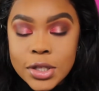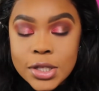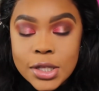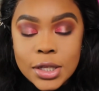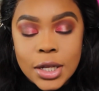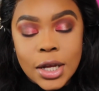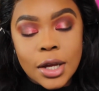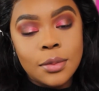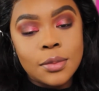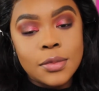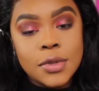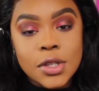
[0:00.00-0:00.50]
it's
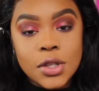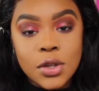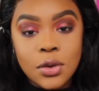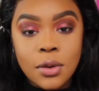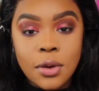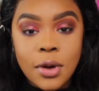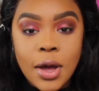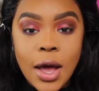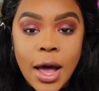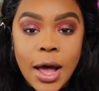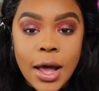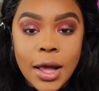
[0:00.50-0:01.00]
time
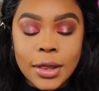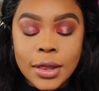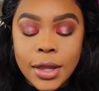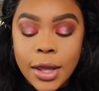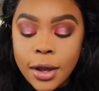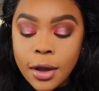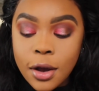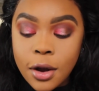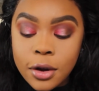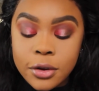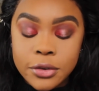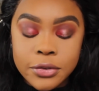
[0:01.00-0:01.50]
to
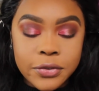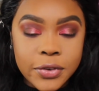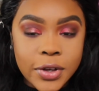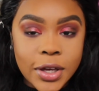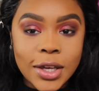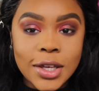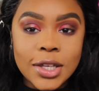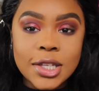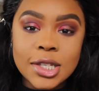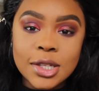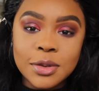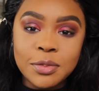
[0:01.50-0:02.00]
highlight our
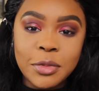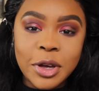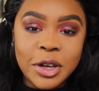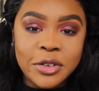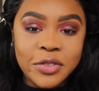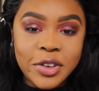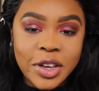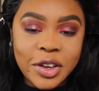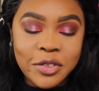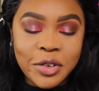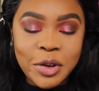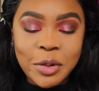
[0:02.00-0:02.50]
face. My
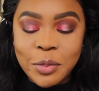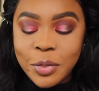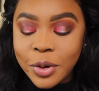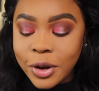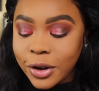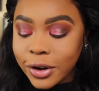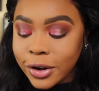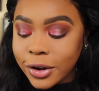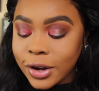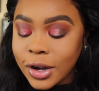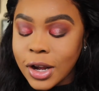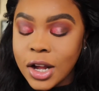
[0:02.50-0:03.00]
favorite
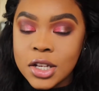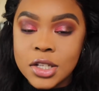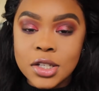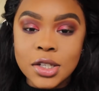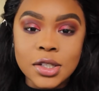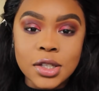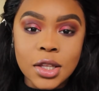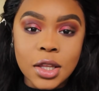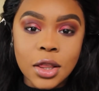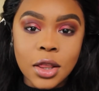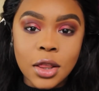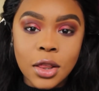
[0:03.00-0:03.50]
part. I
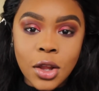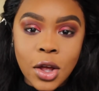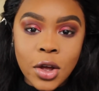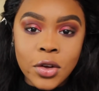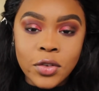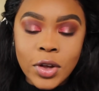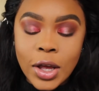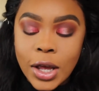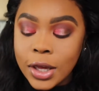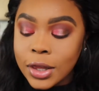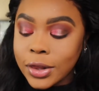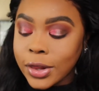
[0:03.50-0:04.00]
just
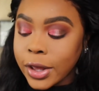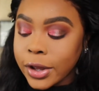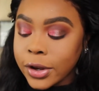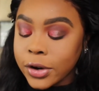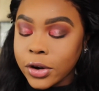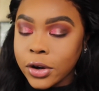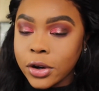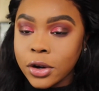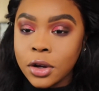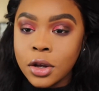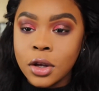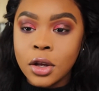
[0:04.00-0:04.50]
love
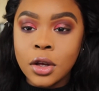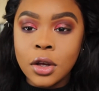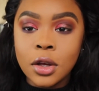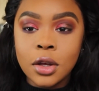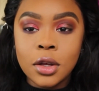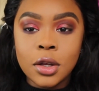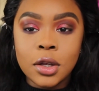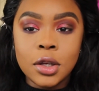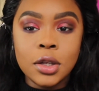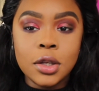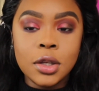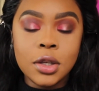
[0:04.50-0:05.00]
highlighter.
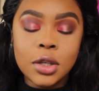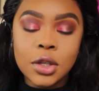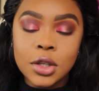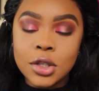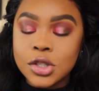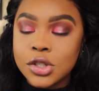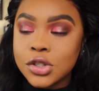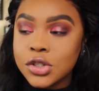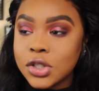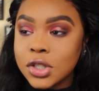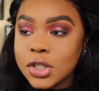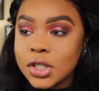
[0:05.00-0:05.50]

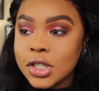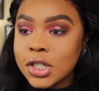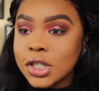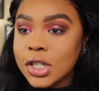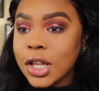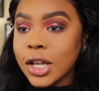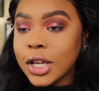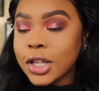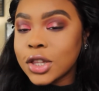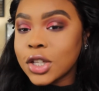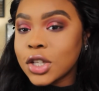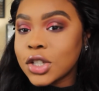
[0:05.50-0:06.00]
It's just
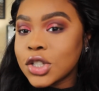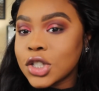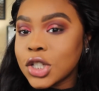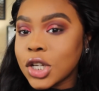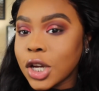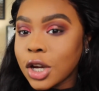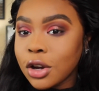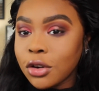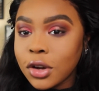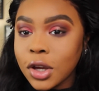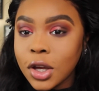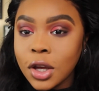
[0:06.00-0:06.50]
like the
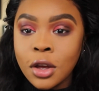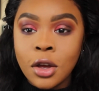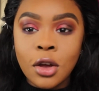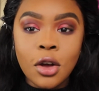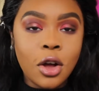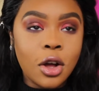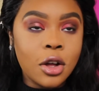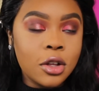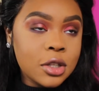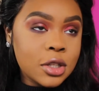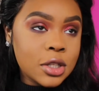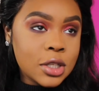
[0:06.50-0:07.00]
cherry
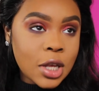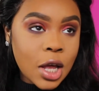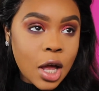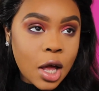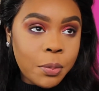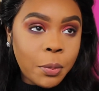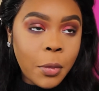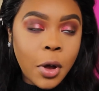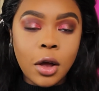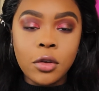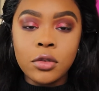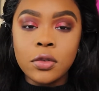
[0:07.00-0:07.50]
on
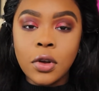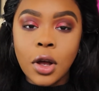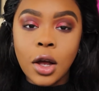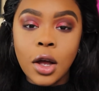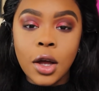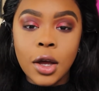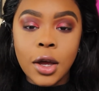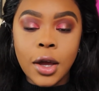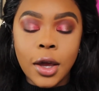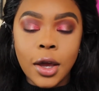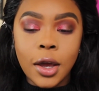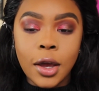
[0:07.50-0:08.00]
top of
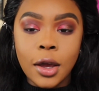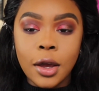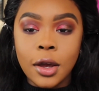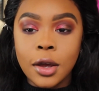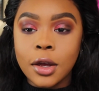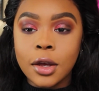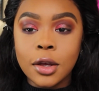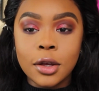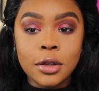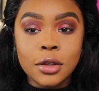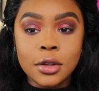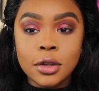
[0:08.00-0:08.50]
a